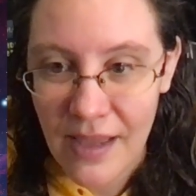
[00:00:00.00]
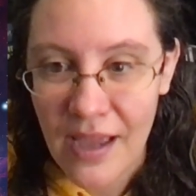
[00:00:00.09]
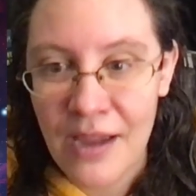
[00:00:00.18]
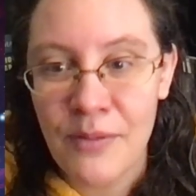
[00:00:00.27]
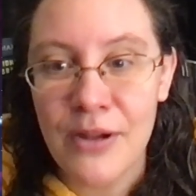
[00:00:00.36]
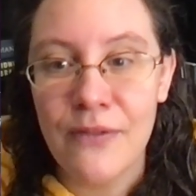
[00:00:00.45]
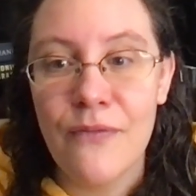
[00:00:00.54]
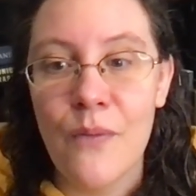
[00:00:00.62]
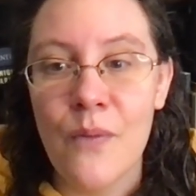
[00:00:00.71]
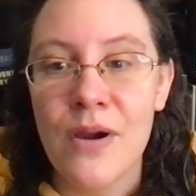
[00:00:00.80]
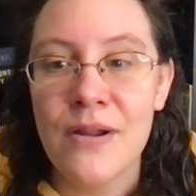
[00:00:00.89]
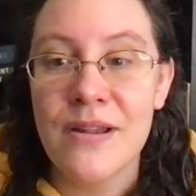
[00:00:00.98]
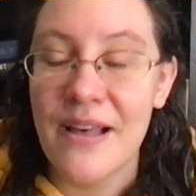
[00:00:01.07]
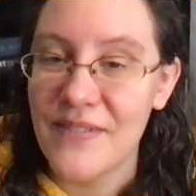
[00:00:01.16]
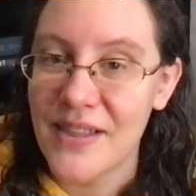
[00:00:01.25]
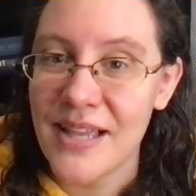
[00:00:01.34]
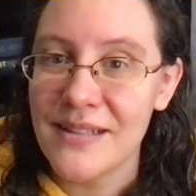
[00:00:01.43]
I read four
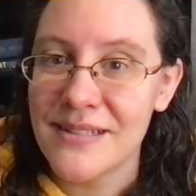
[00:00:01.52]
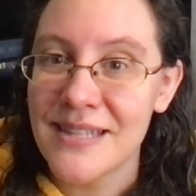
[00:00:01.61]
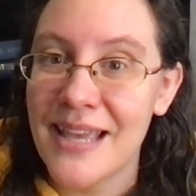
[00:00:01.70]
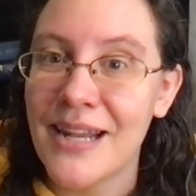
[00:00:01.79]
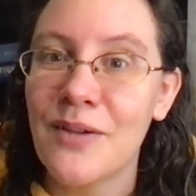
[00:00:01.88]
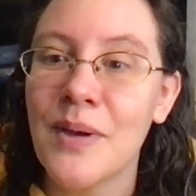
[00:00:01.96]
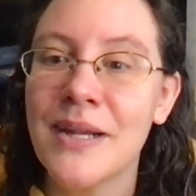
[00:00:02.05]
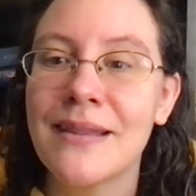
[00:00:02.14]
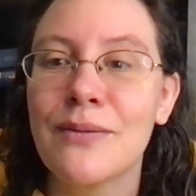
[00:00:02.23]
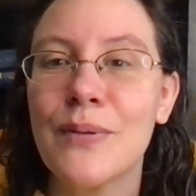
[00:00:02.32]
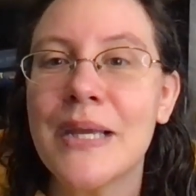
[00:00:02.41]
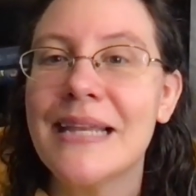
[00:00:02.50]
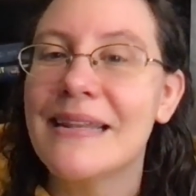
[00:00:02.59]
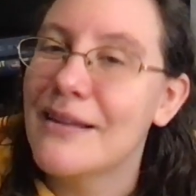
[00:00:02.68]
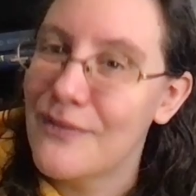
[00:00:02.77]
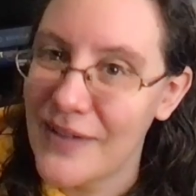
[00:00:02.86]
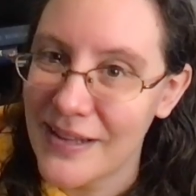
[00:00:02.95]
novelettes and I read three
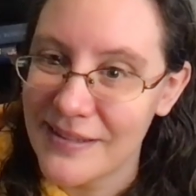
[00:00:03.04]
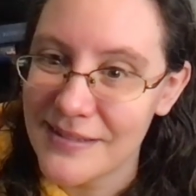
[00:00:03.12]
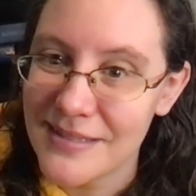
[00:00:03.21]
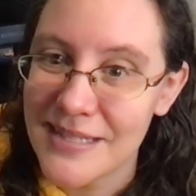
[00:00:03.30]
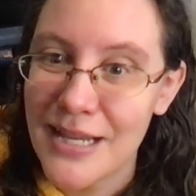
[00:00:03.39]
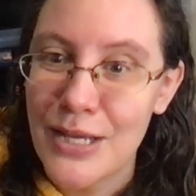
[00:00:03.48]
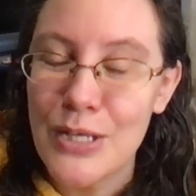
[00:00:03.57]
novellas.